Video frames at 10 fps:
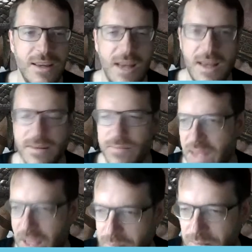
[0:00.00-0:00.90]

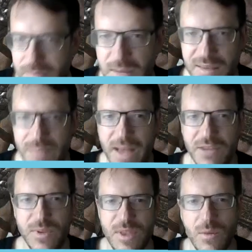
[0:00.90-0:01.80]
and mix and
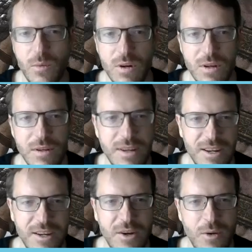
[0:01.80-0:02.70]
match within the world,